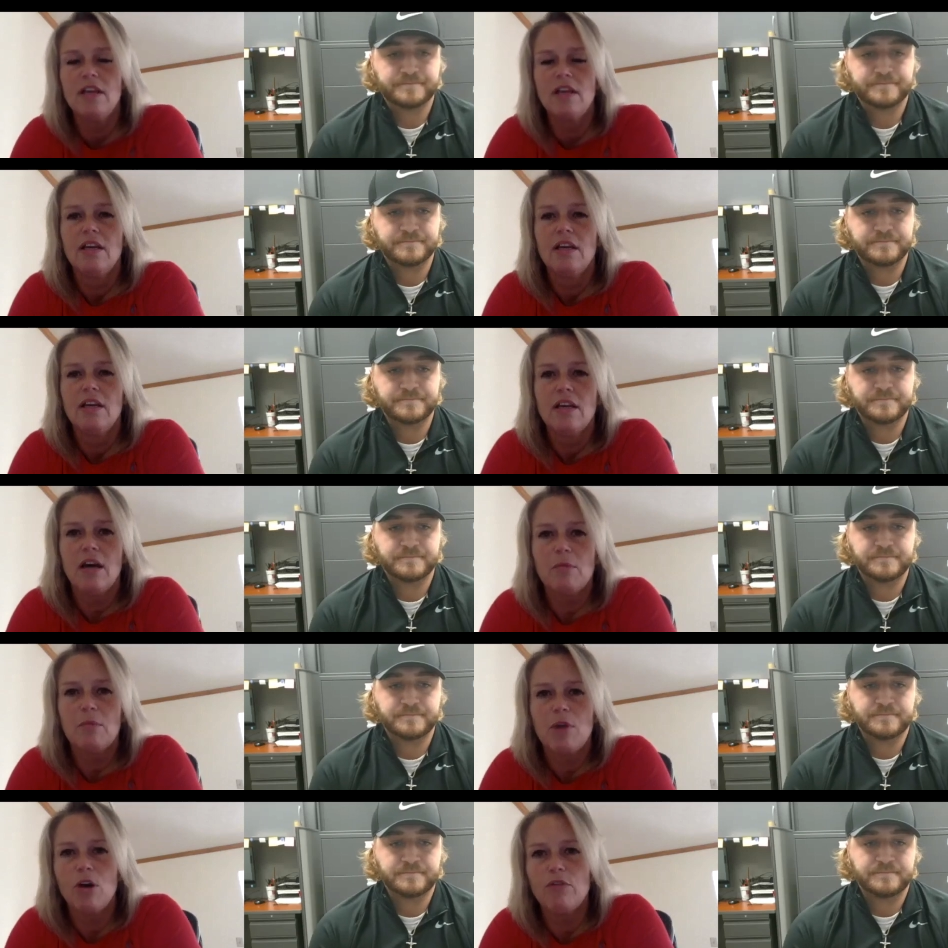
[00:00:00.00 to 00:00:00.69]
Speaker 1: um,
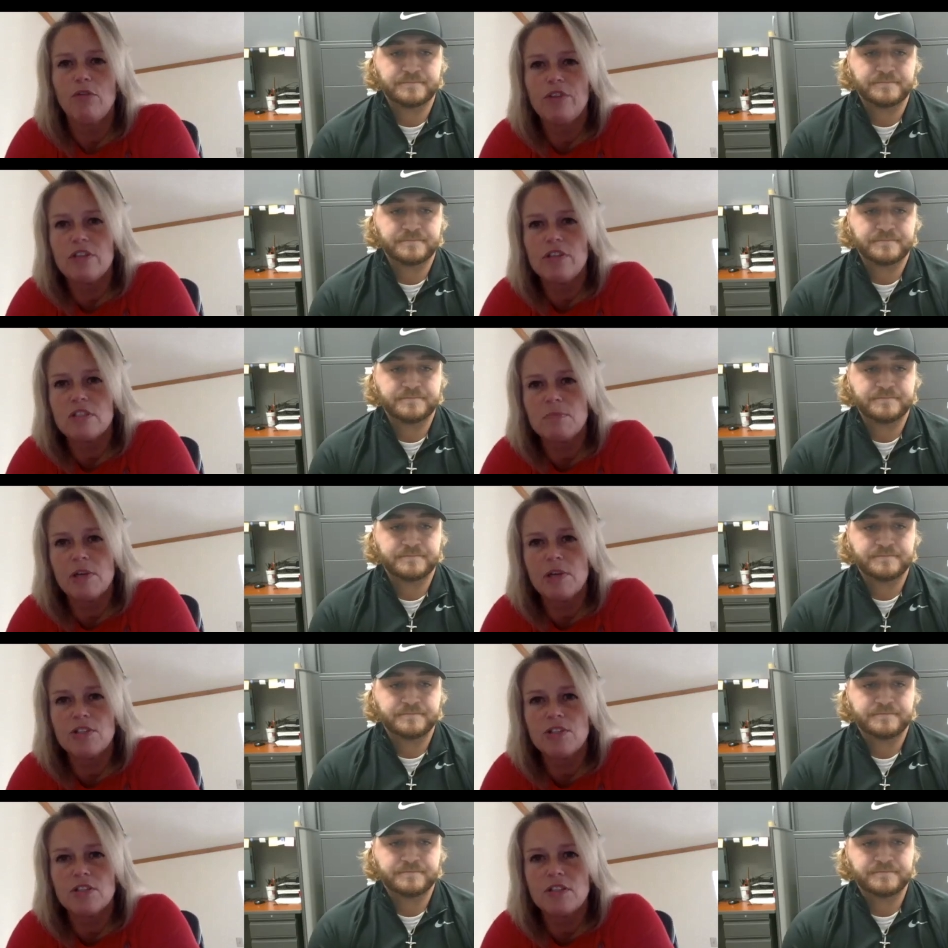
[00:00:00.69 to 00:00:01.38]
COVID as
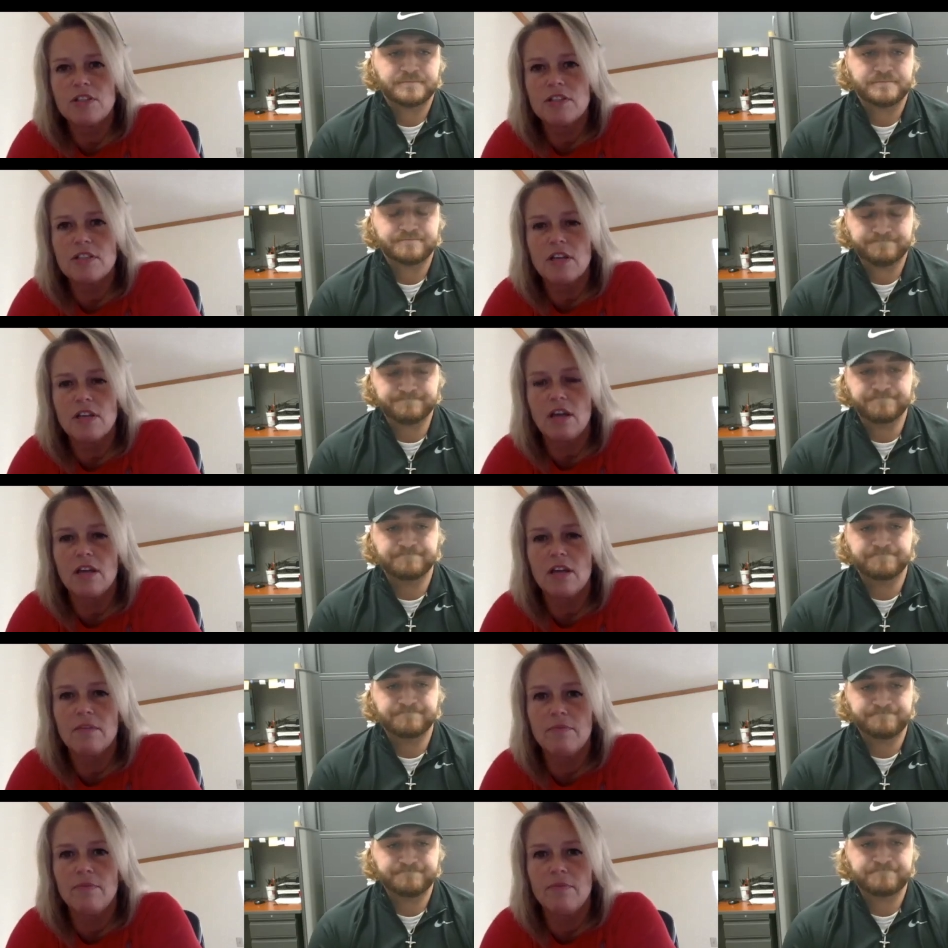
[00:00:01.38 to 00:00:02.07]
much as
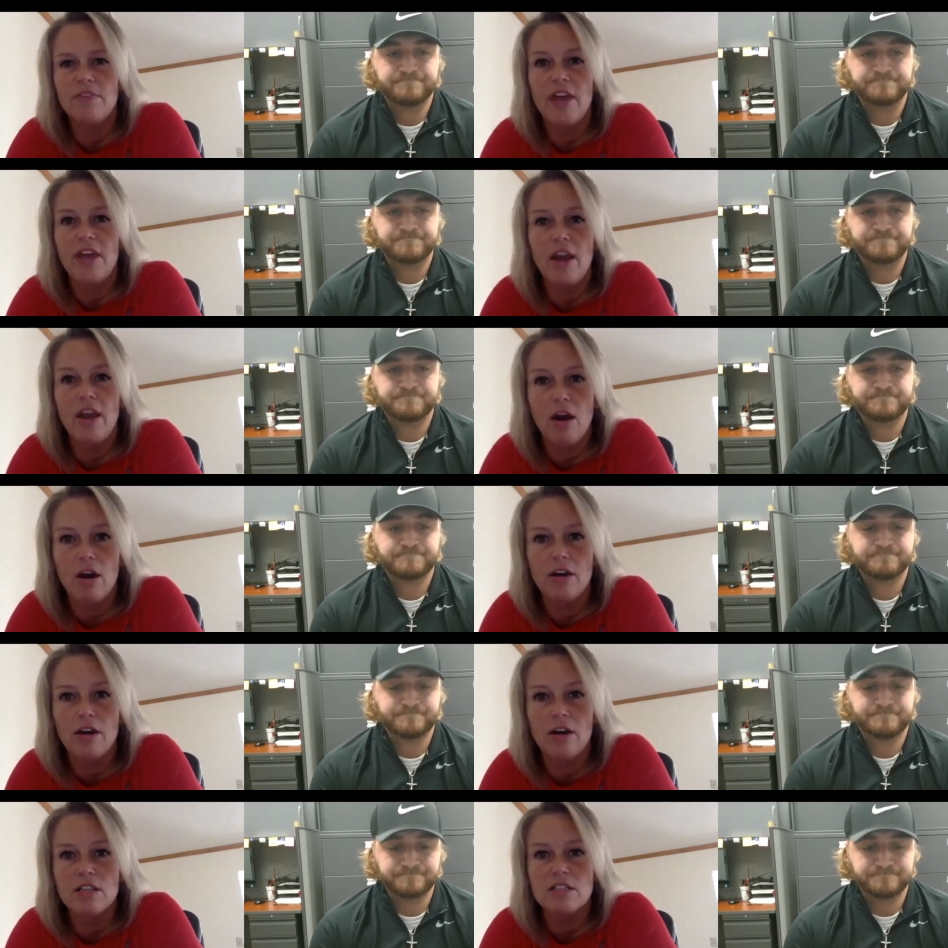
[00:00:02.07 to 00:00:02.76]
um, they are
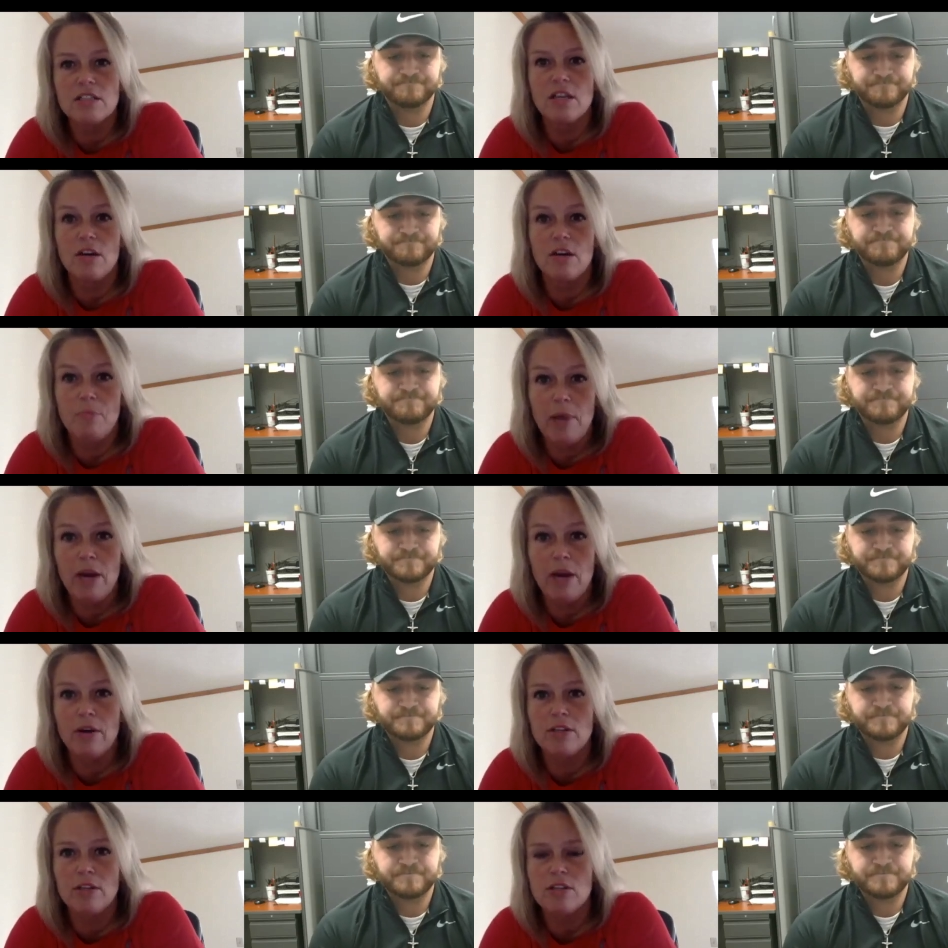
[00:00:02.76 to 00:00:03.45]
and as their
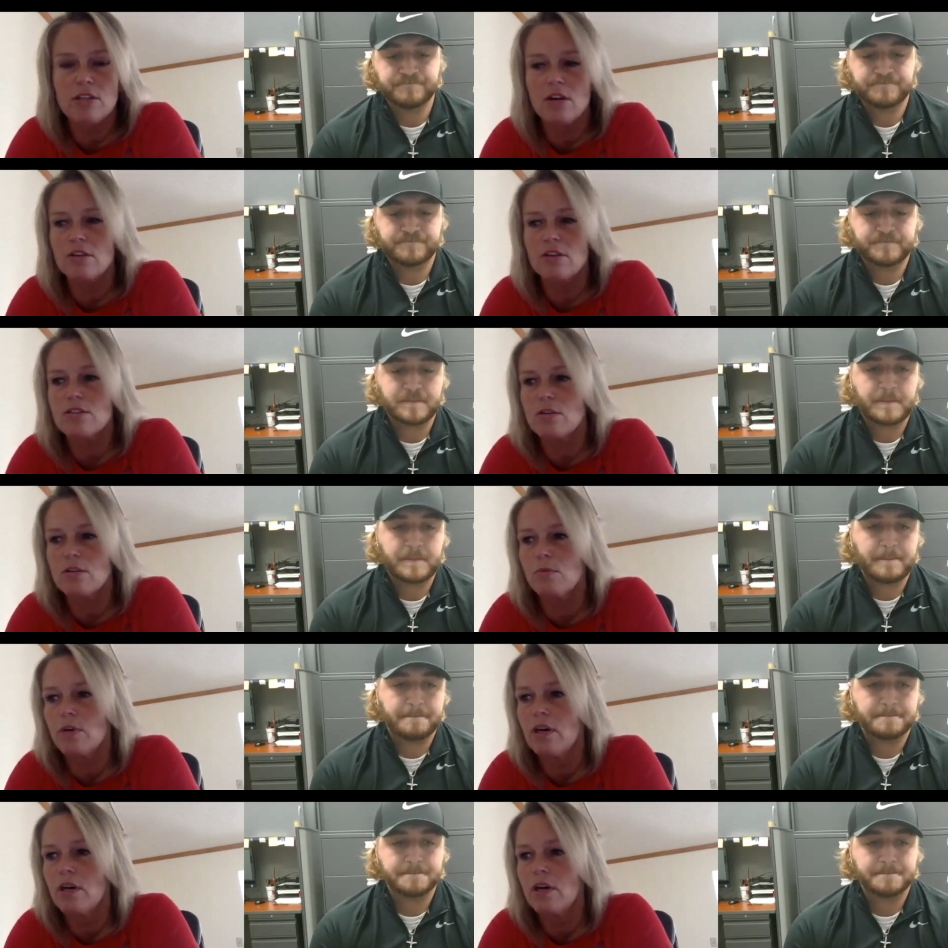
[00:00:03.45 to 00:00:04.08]
parents are. So we're